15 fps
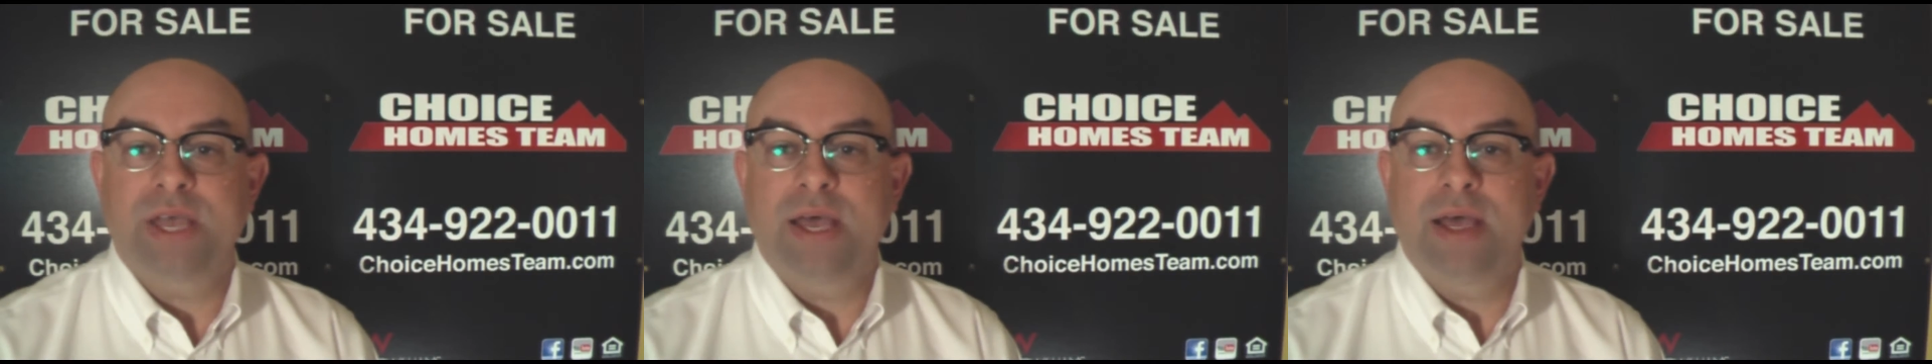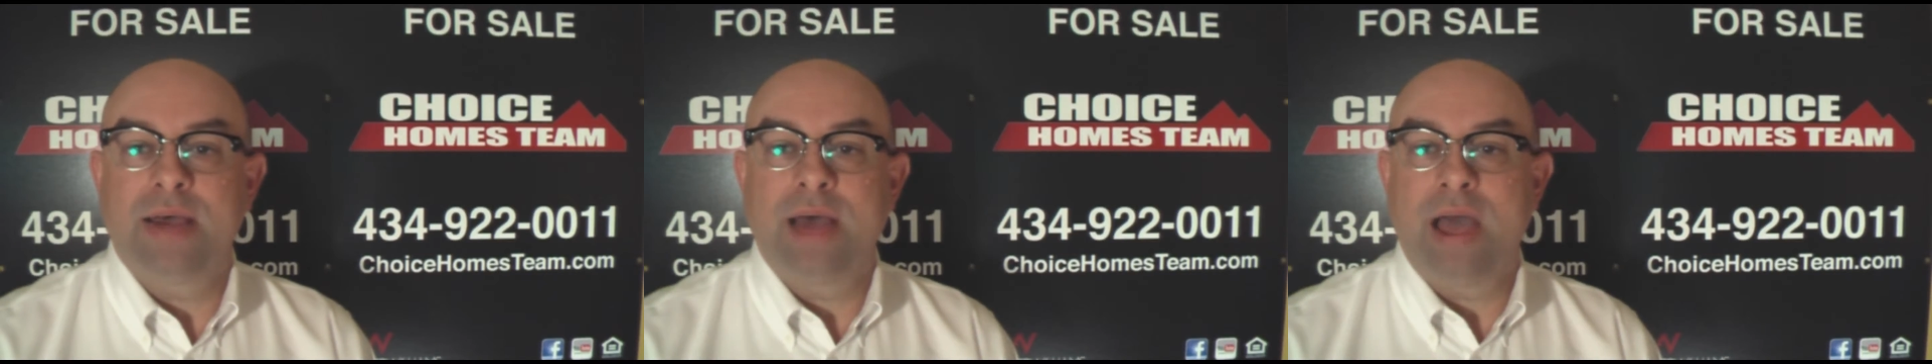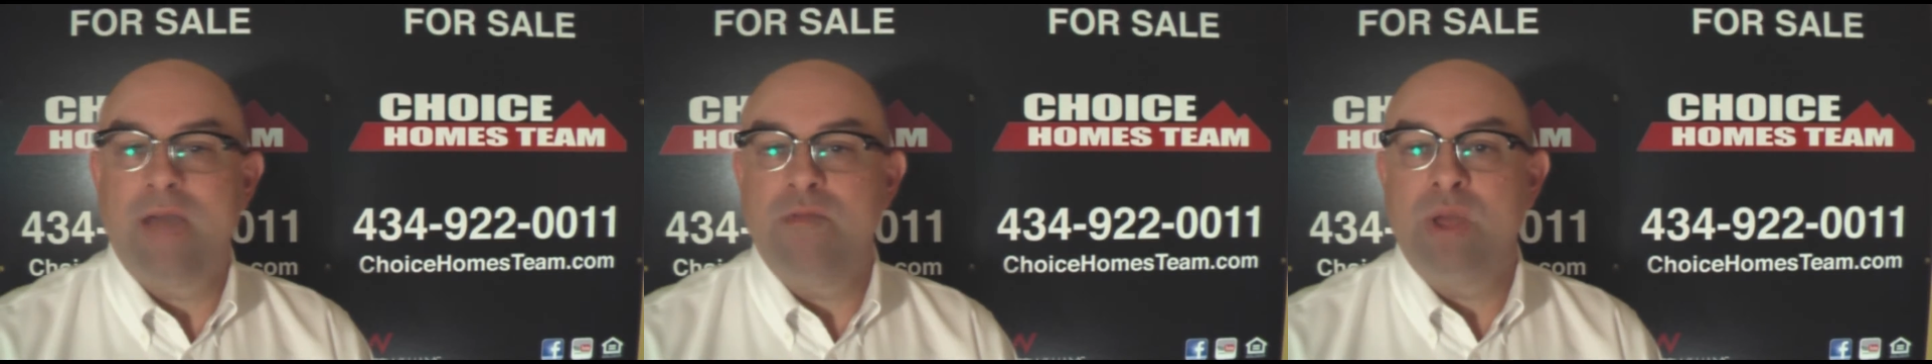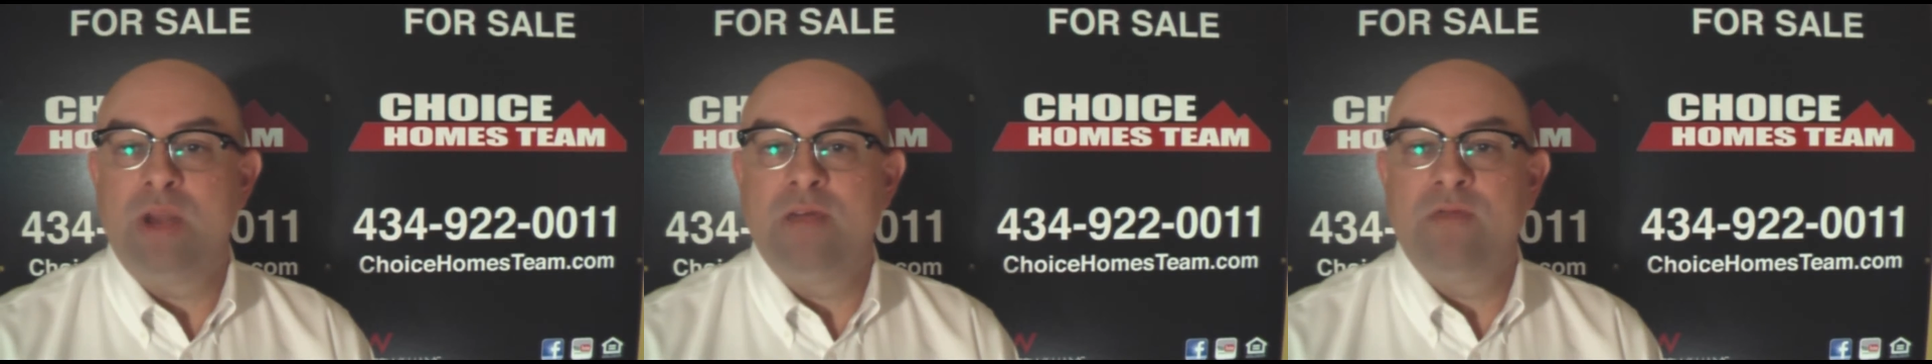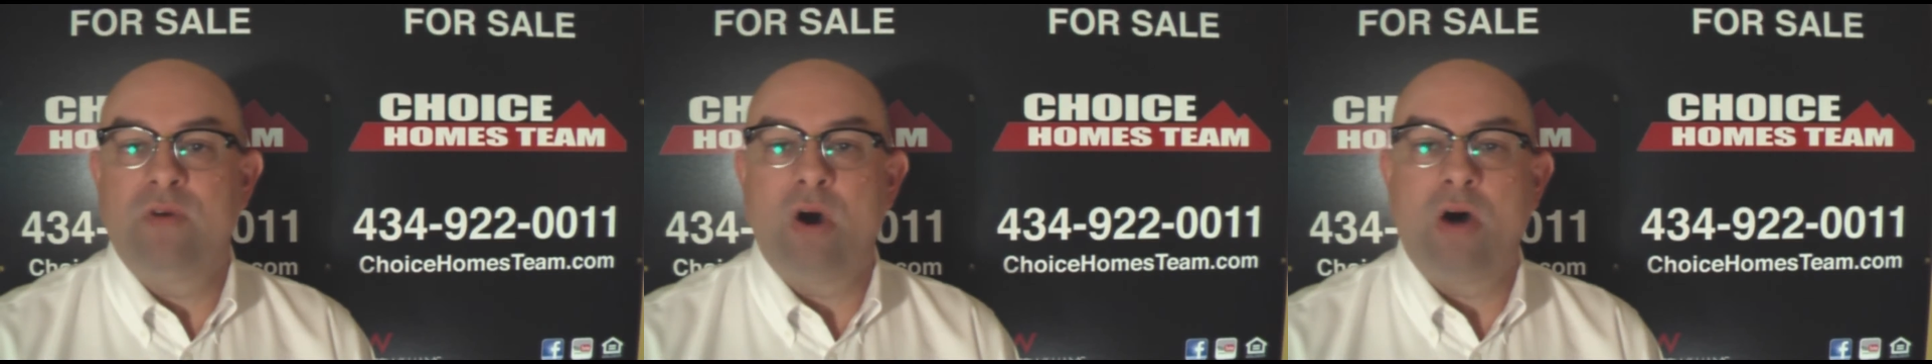I've been
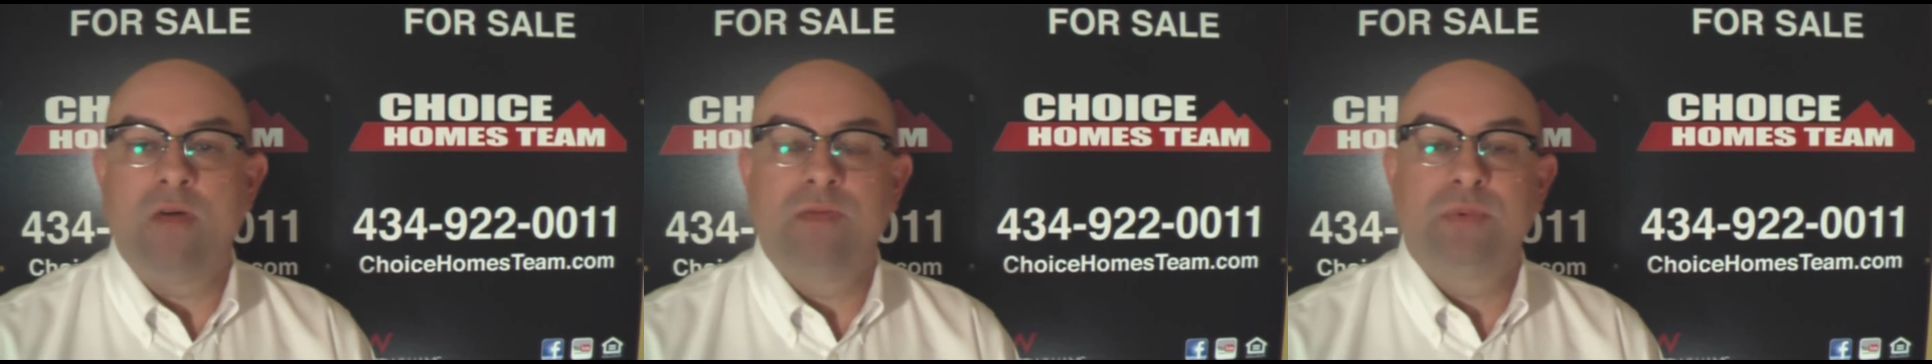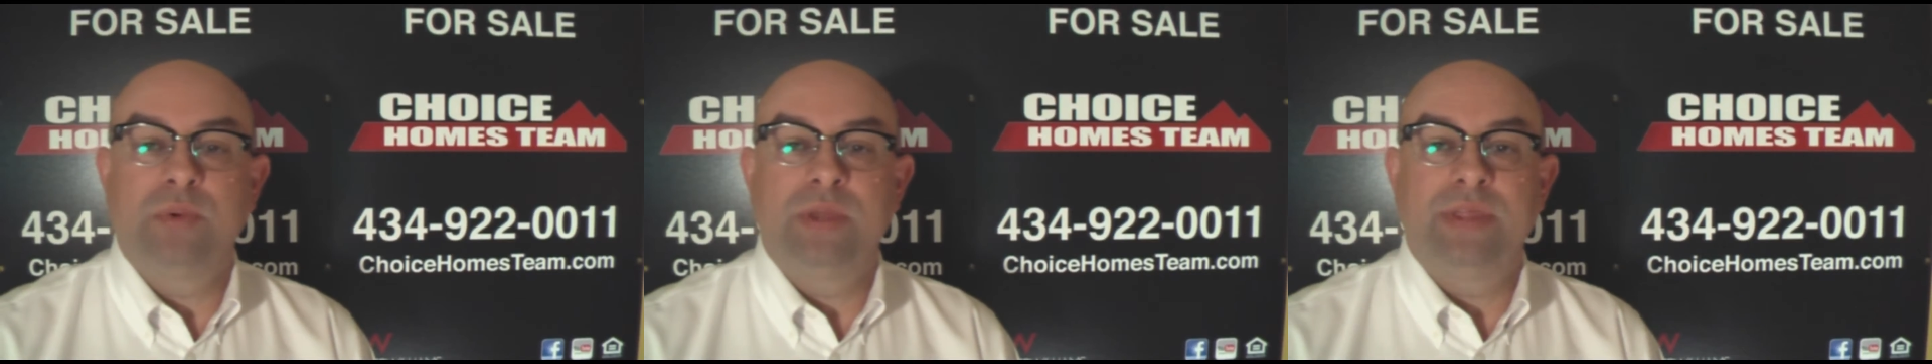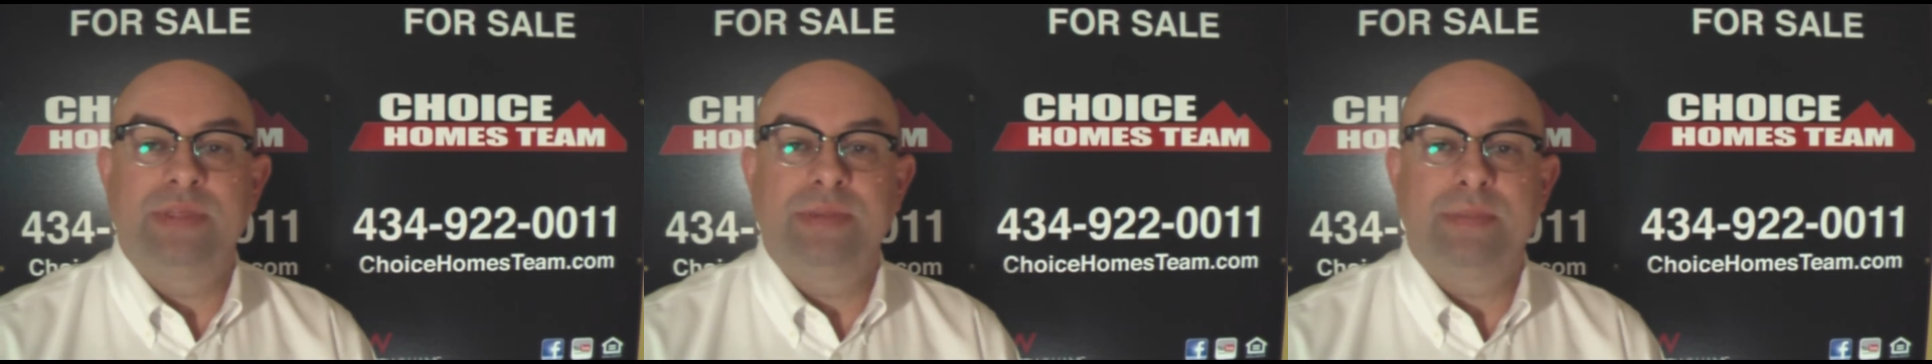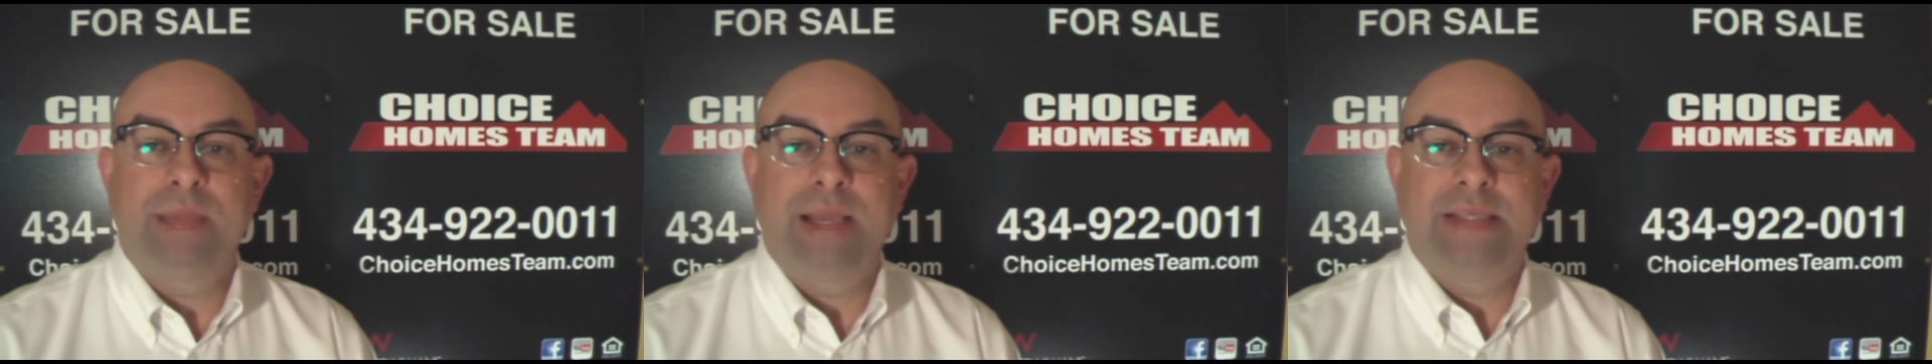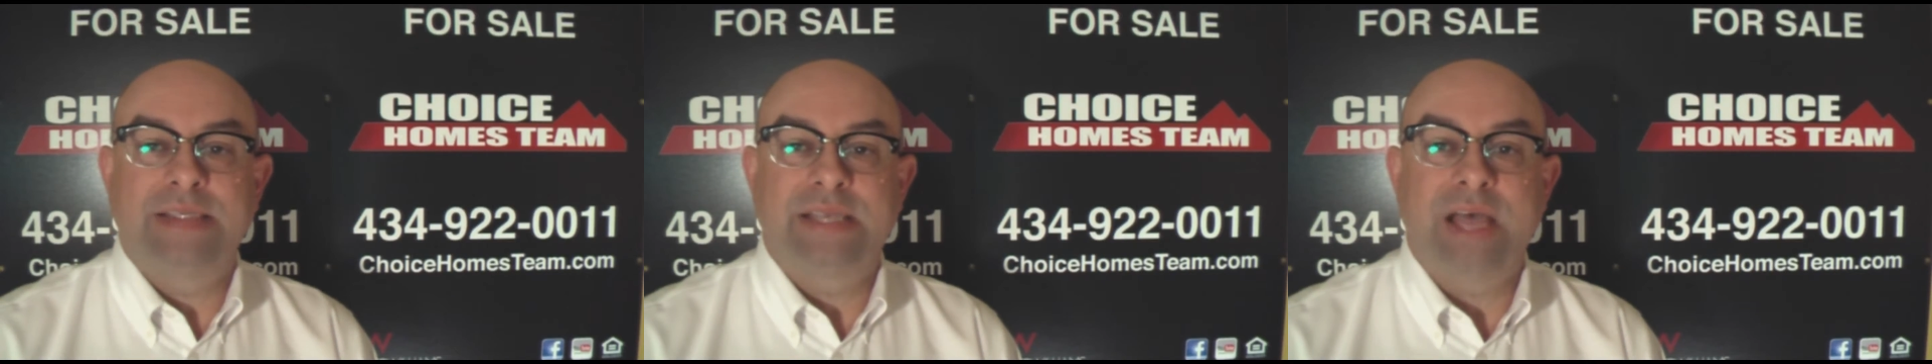involved with
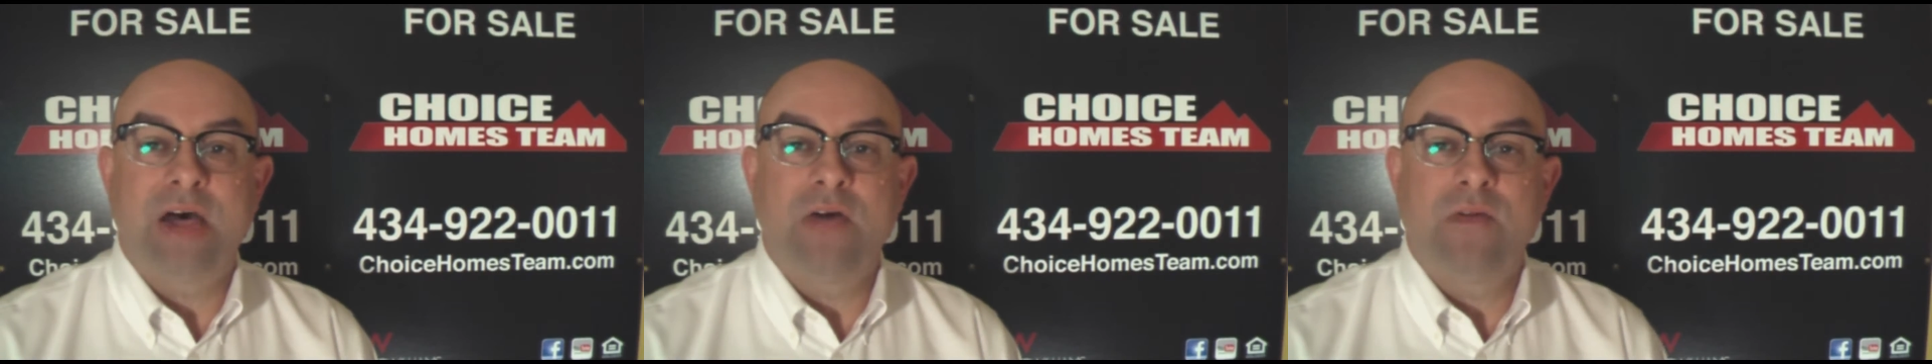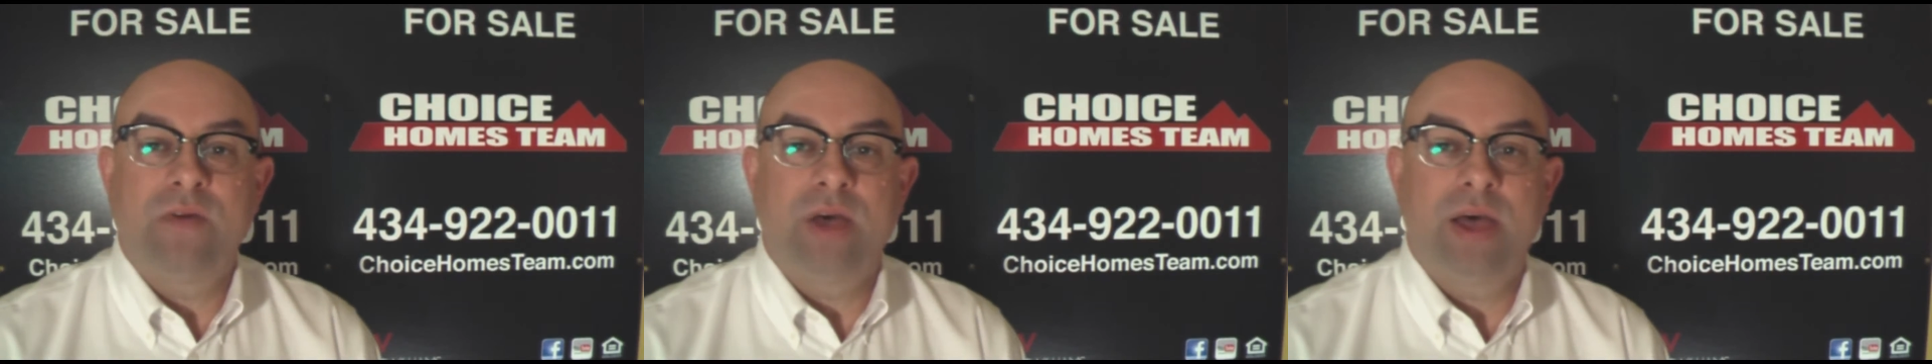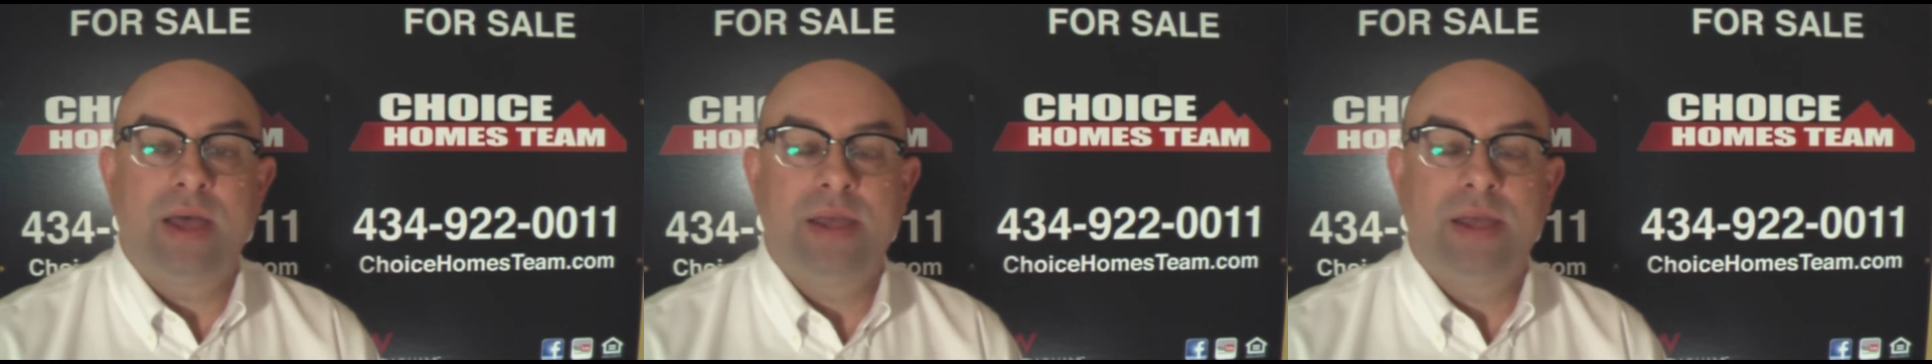myself